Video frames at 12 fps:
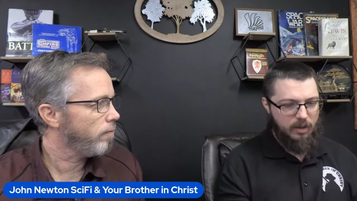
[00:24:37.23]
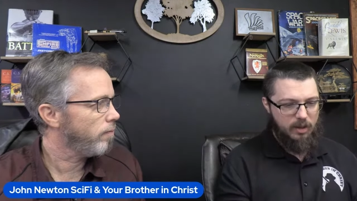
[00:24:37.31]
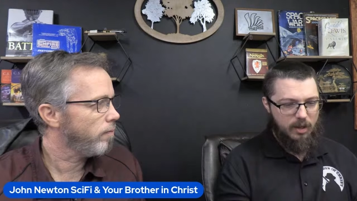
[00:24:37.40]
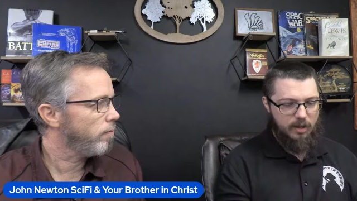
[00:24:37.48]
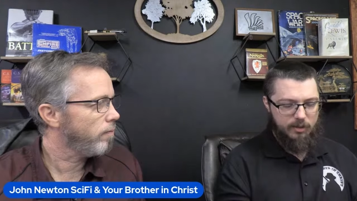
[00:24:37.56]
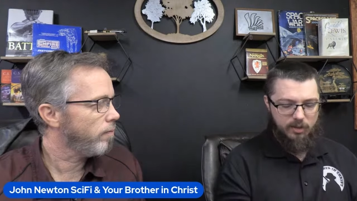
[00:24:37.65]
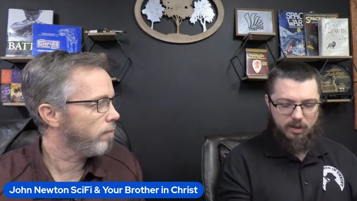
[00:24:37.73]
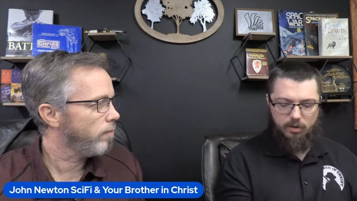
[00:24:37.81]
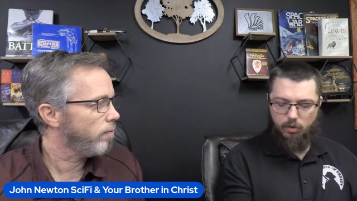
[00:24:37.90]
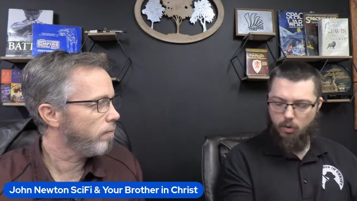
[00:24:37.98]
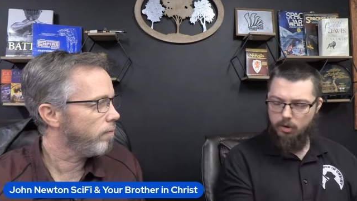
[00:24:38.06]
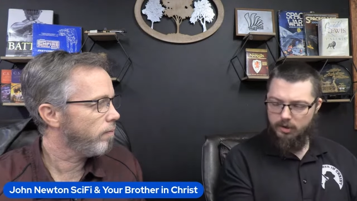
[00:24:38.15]
Speaker 1: and the
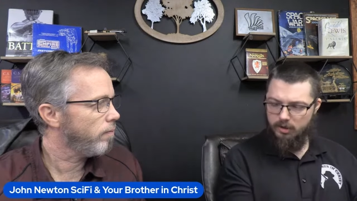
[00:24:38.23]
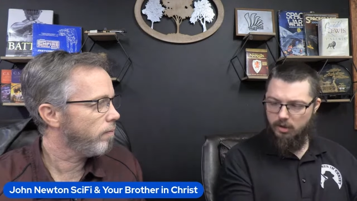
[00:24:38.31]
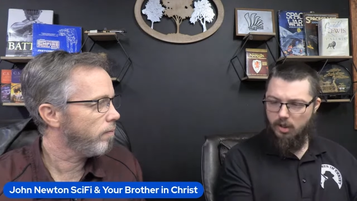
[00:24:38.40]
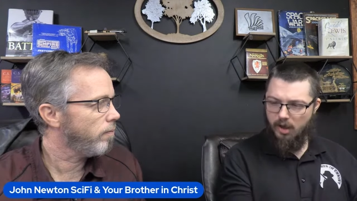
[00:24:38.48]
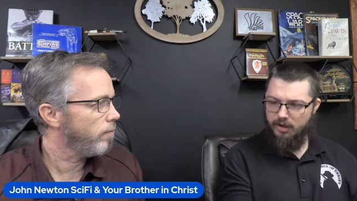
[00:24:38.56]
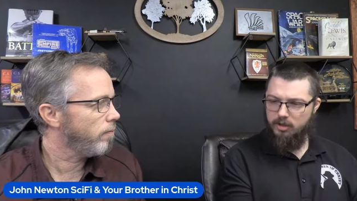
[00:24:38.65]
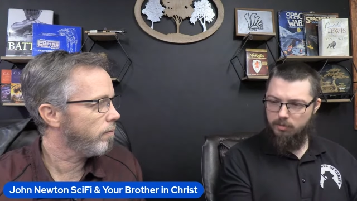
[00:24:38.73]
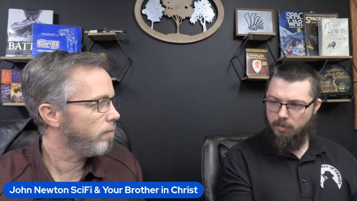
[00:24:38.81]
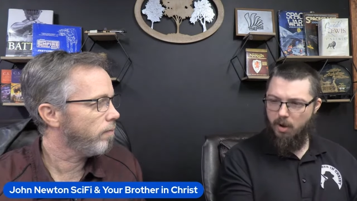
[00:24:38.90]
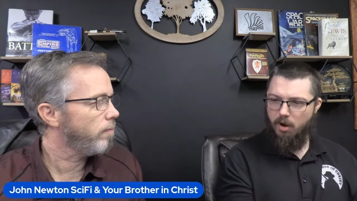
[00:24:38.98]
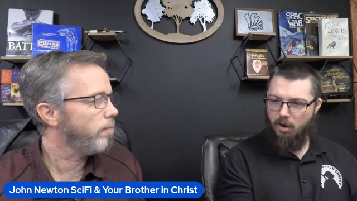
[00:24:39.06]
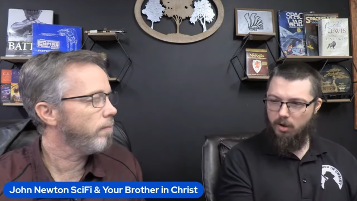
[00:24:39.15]
thorn in the lion's
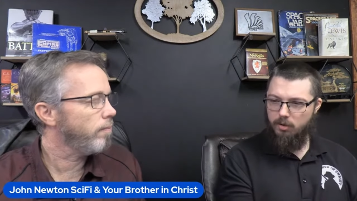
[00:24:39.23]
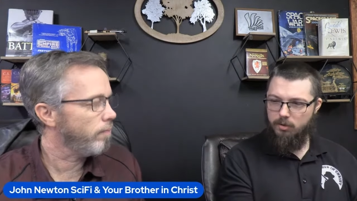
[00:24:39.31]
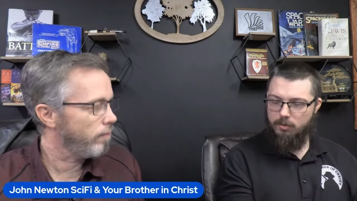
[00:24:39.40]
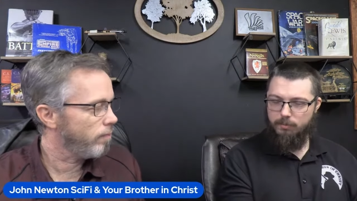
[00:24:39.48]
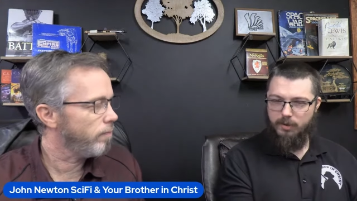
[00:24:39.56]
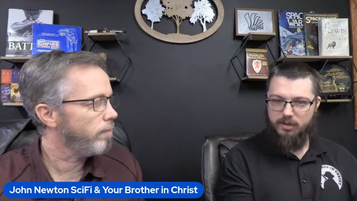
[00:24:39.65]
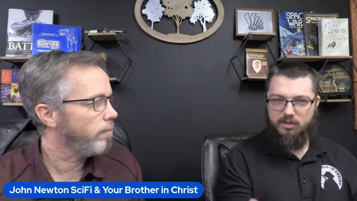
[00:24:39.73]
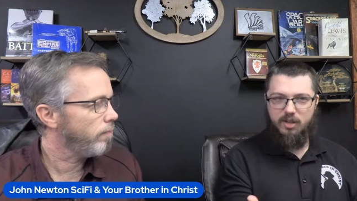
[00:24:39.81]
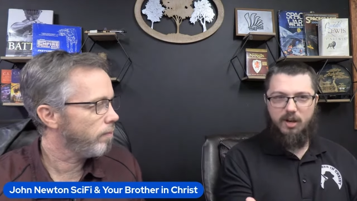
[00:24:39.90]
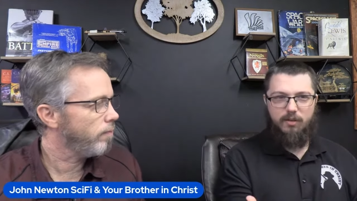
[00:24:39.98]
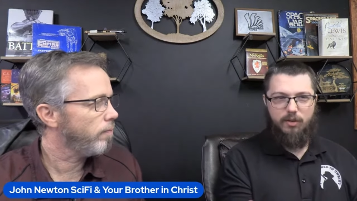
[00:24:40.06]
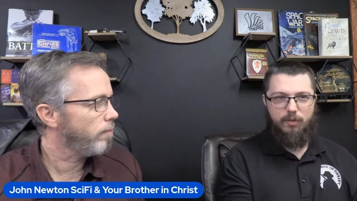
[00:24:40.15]
paw. Mm. But
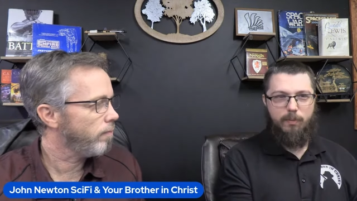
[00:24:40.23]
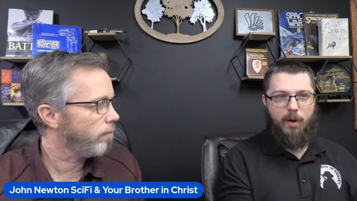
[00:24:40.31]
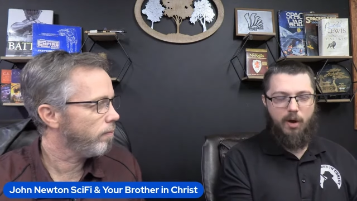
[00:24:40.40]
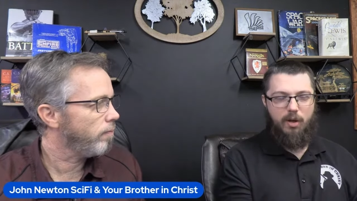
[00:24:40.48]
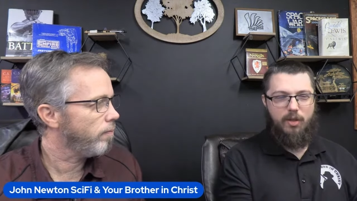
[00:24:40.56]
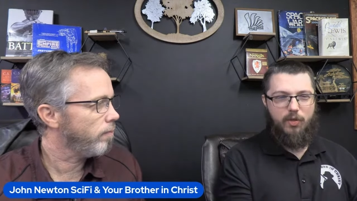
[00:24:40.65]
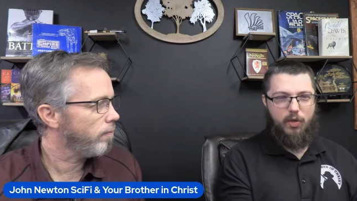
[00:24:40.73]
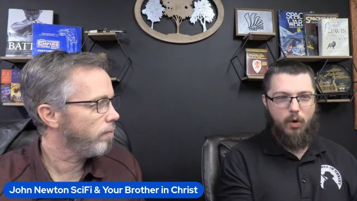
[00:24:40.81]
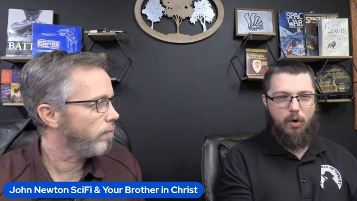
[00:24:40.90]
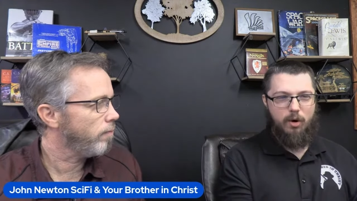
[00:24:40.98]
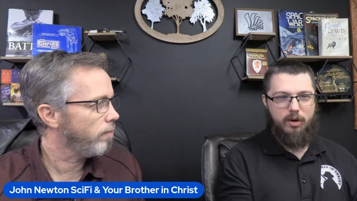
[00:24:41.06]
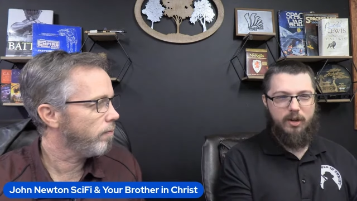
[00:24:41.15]
instead of the paw, uh,
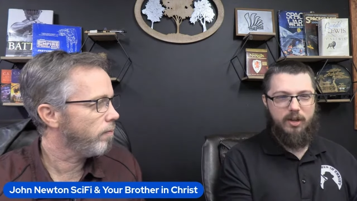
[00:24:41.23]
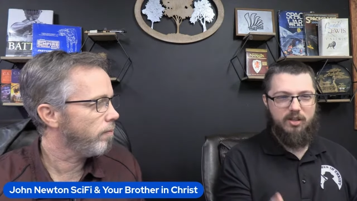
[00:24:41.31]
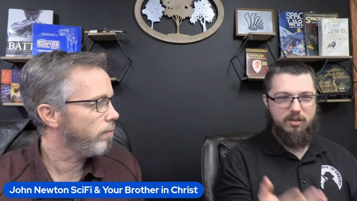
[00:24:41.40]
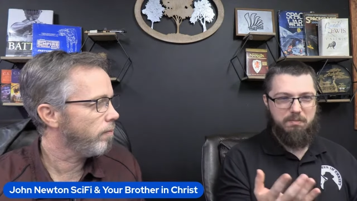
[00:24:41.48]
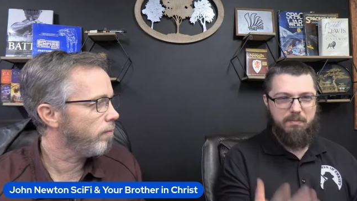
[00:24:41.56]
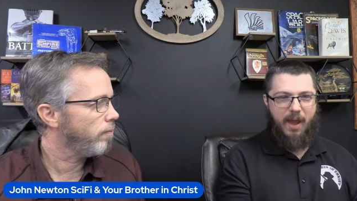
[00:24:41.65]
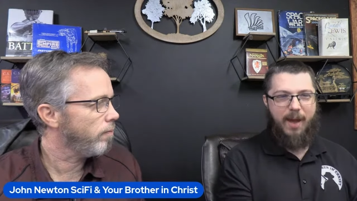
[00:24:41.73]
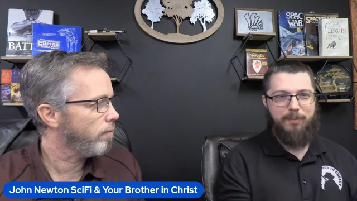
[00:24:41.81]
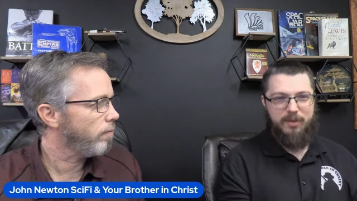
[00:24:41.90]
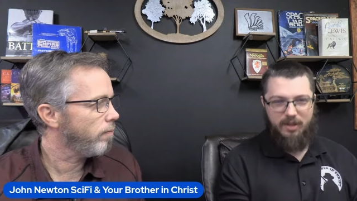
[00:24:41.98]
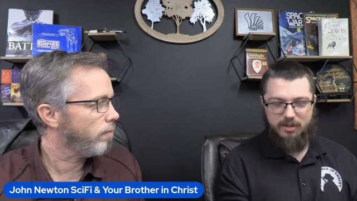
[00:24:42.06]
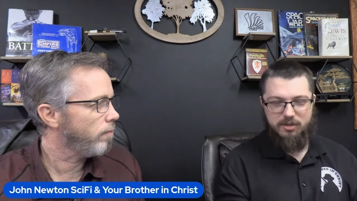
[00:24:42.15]
thorn, is
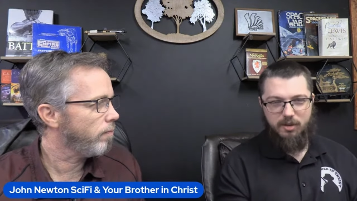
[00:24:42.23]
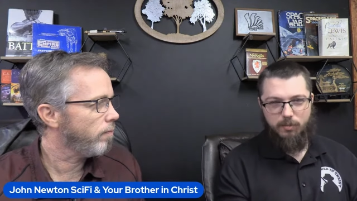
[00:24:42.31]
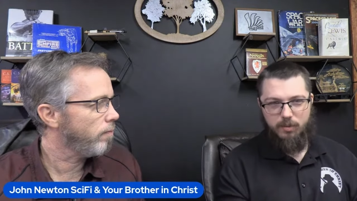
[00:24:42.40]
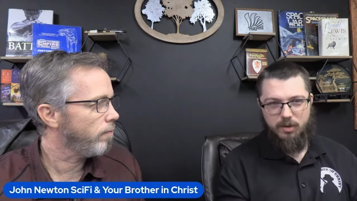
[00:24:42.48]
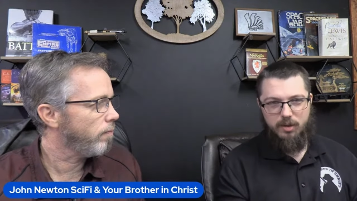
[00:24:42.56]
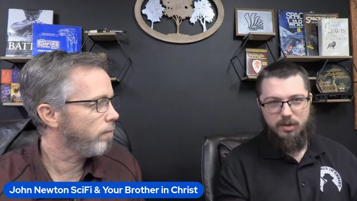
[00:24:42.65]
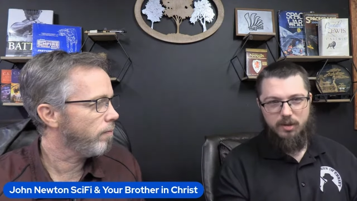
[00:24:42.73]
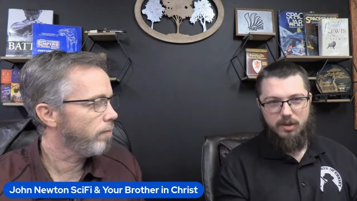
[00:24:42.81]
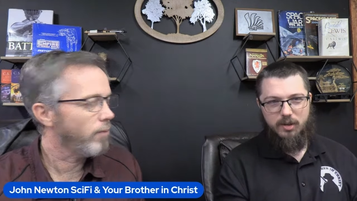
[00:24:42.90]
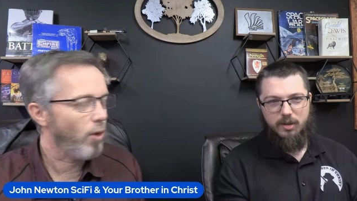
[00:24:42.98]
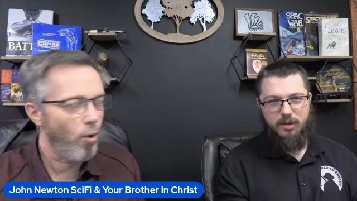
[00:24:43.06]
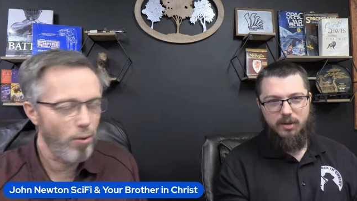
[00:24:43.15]
baptism
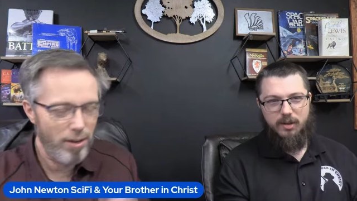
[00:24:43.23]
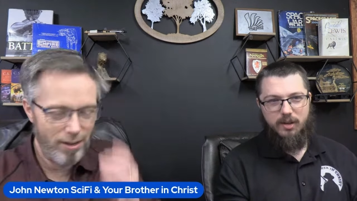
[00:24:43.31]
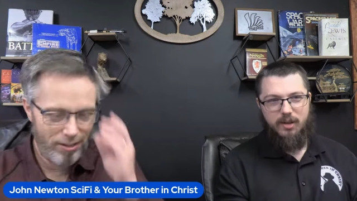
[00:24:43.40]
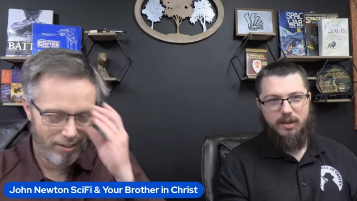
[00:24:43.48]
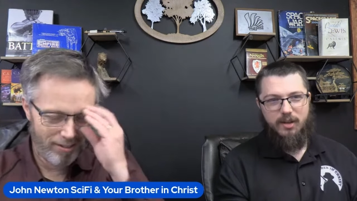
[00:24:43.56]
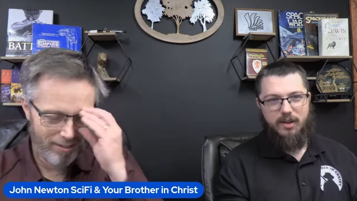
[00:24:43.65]
Oh yes.